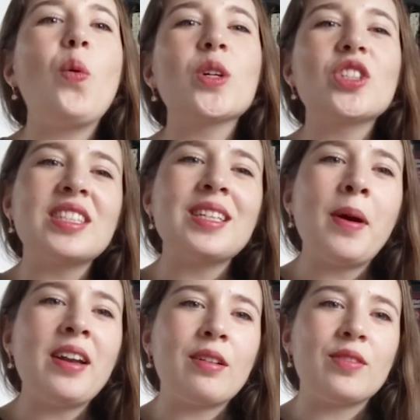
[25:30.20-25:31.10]
We're just
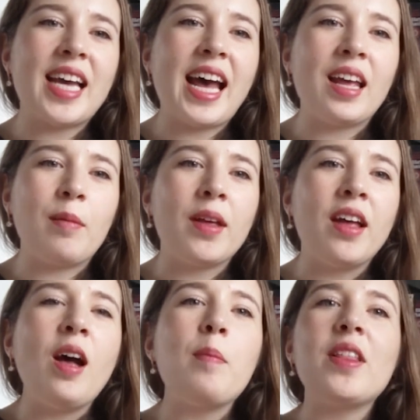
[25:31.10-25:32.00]
about out of time,
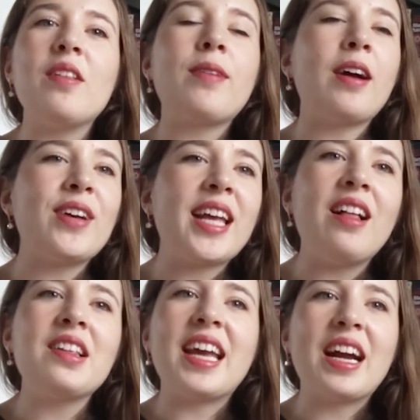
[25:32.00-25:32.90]
but
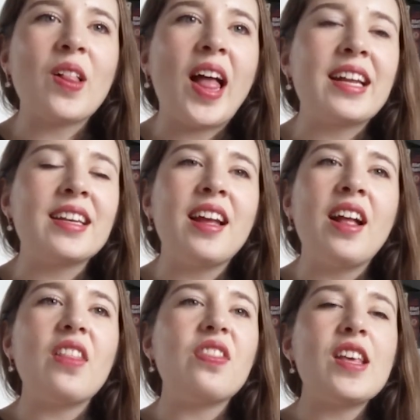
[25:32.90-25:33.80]
Raphael, Caroline,
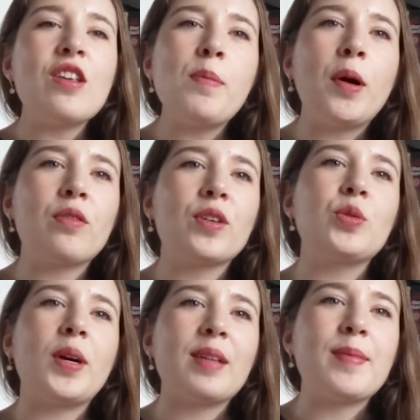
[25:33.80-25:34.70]
thank you both for
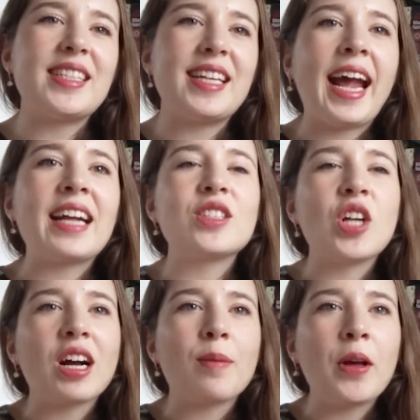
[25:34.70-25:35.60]
joining me today to
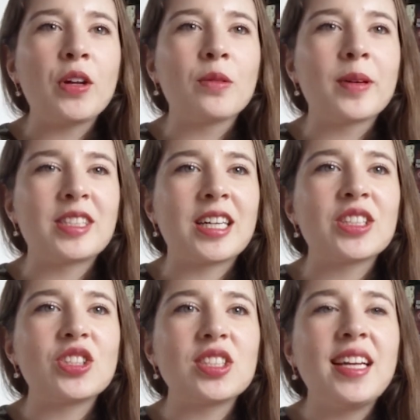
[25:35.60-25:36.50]
talk about your
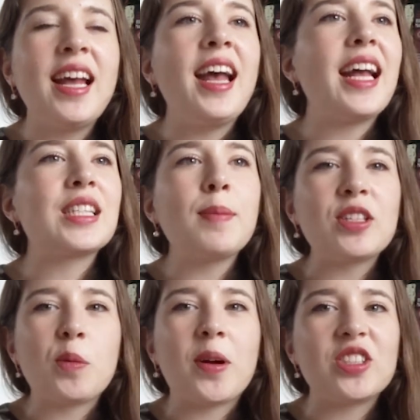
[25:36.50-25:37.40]
research. It's
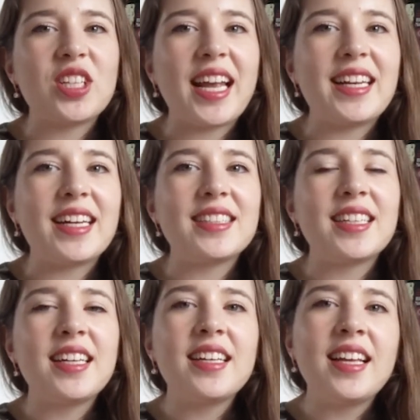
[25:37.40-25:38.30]
much appreciated.
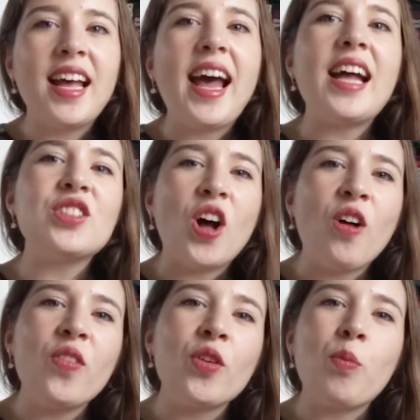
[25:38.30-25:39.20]
And to
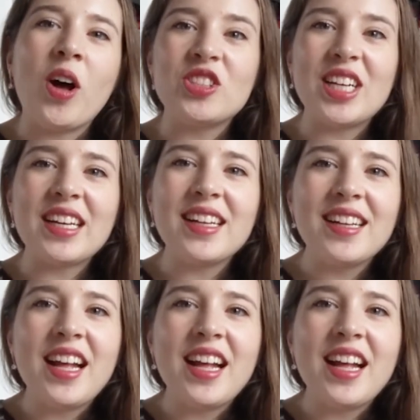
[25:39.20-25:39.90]
all of those watching,